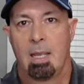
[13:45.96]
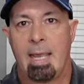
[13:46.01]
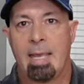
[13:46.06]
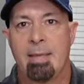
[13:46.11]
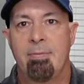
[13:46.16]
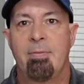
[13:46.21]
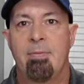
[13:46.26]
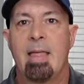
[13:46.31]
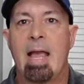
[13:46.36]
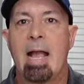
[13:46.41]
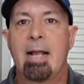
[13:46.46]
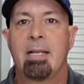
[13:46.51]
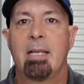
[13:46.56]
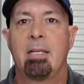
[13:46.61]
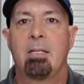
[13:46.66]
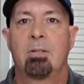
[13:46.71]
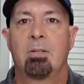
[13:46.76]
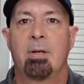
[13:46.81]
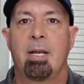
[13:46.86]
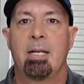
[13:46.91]
And that
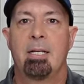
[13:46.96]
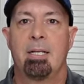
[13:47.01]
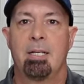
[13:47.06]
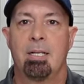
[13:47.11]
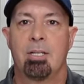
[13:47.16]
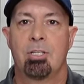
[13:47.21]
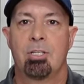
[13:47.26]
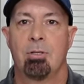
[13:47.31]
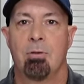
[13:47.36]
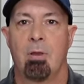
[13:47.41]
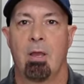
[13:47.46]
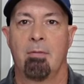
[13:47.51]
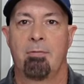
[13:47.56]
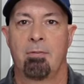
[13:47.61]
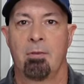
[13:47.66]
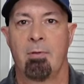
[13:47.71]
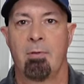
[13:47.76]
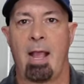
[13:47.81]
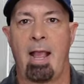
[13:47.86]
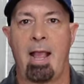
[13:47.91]
can create an issue
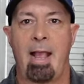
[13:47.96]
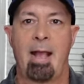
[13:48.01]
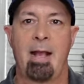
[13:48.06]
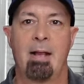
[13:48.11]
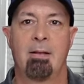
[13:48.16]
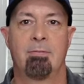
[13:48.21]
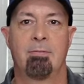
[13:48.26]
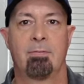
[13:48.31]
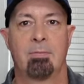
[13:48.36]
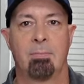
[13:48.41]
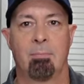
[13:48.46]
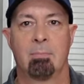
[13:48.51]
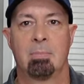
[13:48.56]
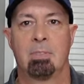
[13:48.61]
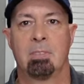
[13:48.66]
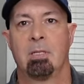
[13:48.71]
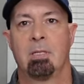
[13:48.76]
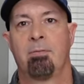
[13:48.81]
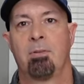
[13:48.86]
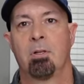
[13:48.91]
if you have,
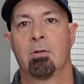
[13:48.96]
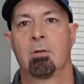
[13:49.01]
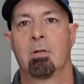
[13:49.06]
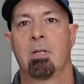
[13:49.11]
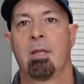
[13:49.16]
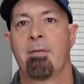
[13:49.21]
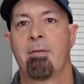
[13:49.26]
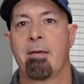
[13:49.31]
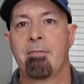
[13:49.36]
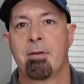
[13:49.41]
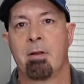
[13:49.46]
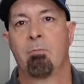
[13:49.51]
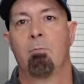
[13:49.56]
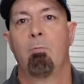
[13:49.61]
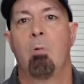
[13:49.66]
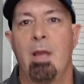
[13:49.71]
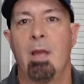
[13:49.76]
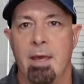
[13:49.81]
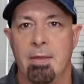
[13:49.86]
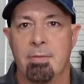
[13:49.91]
if you have enough
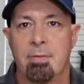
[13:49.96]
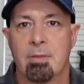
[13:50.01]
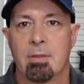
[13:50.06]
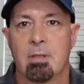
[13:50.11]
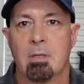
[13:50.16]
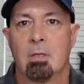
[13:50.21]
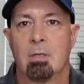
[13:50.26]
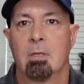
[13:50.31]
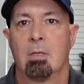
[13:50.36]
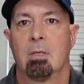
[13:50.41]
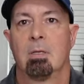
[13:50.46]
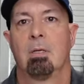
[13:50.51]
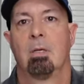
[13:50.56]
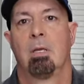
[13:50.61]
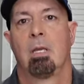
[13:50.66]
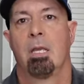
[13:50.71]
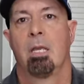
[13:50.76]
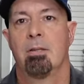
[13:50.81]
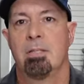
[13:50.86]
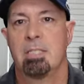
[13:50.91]
width,
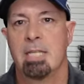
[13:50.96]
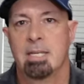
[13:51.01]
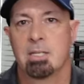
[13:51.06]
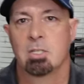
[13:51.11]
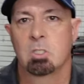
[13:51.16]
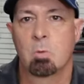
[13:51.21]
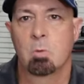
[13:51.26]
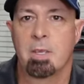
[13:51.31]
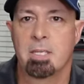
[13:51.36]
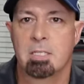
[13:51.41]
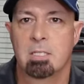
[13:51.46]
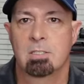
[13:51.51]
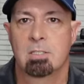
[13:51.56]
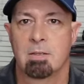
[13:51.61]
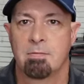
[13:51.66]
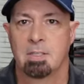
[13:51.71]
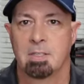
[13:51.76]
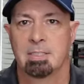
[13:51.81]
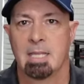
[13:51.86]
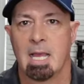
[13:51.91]
you know, take your swings and
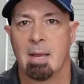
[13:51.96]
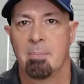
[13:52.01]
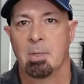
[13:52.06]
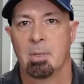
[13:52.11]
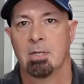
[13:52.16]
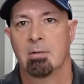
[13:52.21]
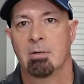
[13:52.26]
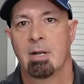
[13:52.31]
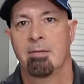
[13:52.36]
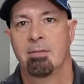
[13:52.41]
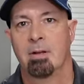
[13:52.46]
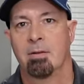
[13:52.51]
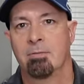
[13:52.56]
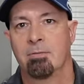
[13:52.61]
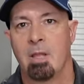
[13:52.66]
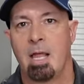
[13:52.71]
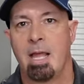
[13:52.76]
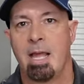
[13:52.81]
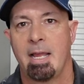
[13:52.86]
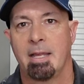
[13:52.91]
stuff like that, but you don't have
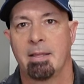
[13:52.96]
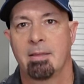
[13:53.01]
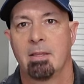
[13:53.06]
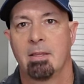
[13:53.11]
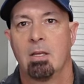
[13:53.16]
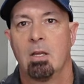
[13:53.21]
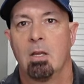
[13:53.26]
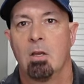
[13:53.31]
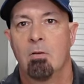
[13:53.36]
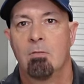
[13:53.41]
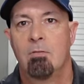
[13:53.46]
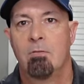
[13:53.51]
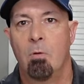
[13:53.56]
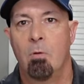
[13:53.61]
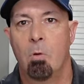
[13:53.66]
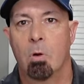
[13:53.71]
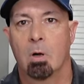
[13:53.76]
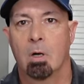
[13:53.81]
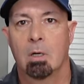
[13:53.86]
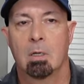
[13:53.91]
enough length
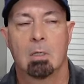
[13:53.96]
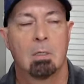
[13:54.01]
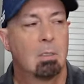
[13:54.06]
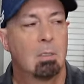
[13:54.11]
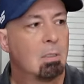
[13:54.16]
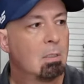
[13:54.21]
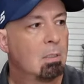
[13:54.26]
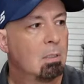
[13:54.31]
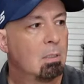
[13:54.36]
for,